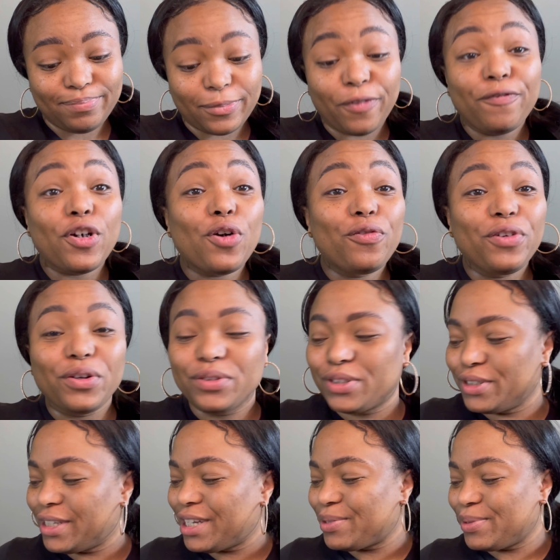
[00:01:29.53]
Faux Filter,
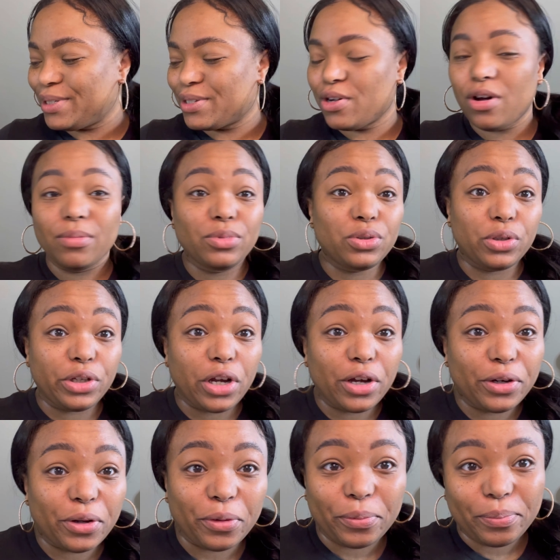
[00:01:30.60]
that's what it's called. I'm sure y'all
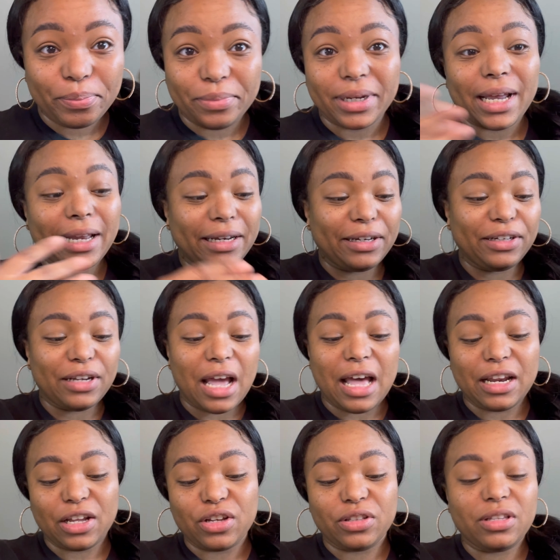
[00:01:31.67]
know, but I didn't.
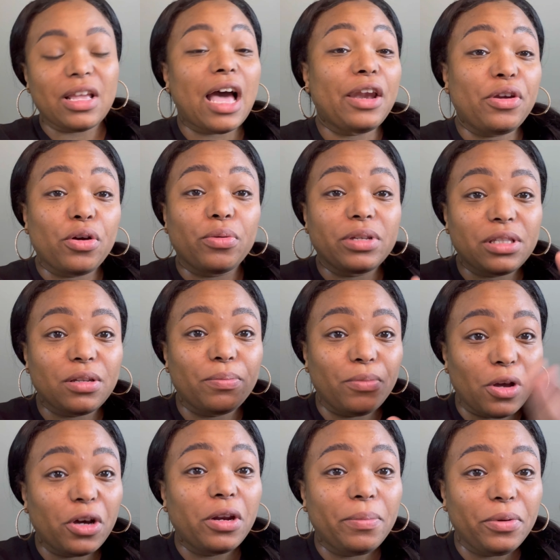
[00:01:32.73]
I I know it's the
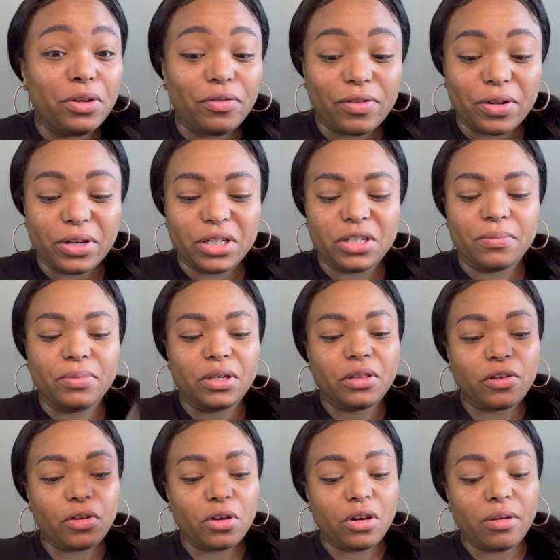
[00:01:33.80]
Huda Beauty Foundation, but
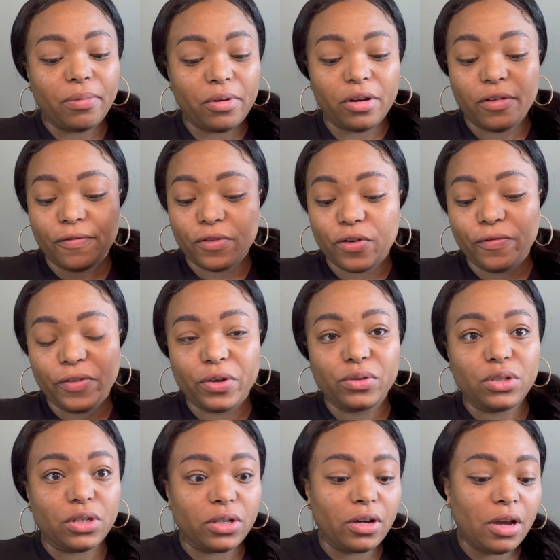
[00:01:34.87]
the Huda Beauty Faux
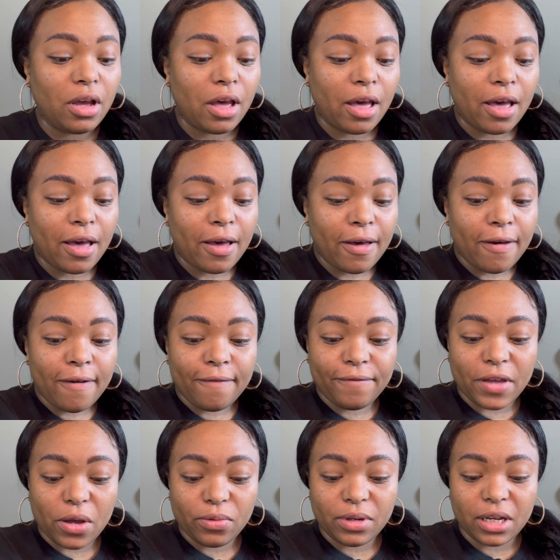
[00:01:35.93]
Filter
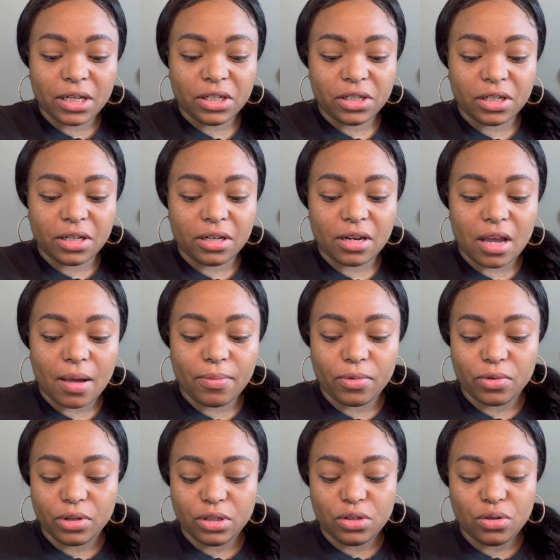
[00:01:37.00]
Foundation. I'm
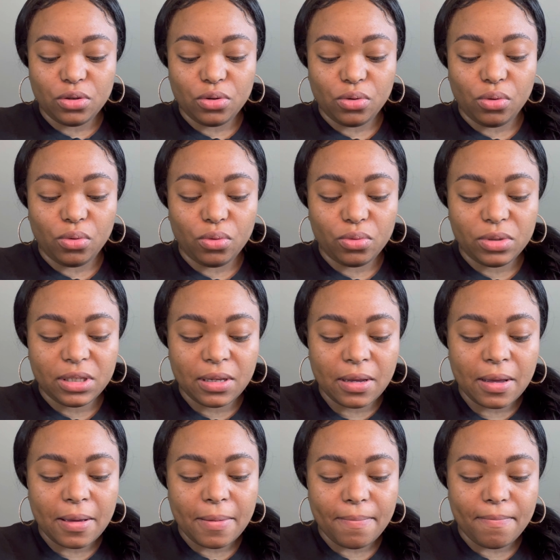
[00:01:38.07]
going to use
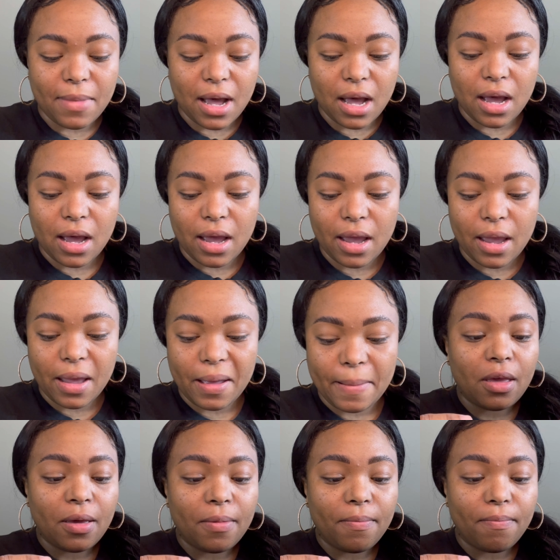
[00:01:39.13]
my
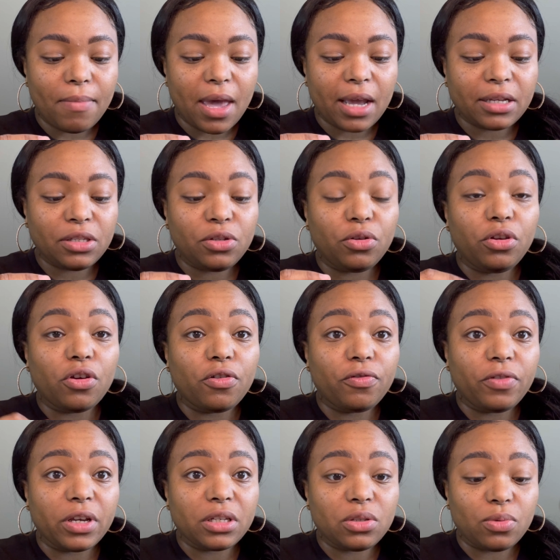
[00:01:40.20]
MAC Studio
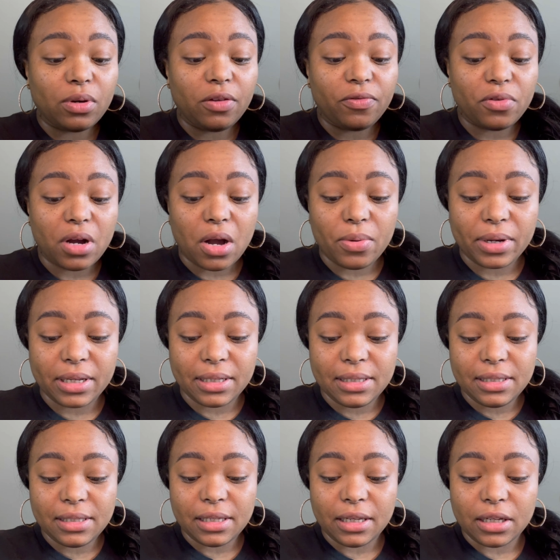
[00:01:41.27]
Fix twenty-four hour
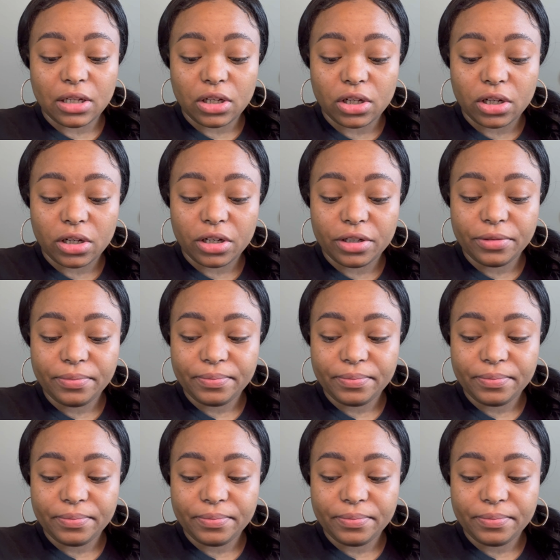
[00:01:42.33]
Concealer.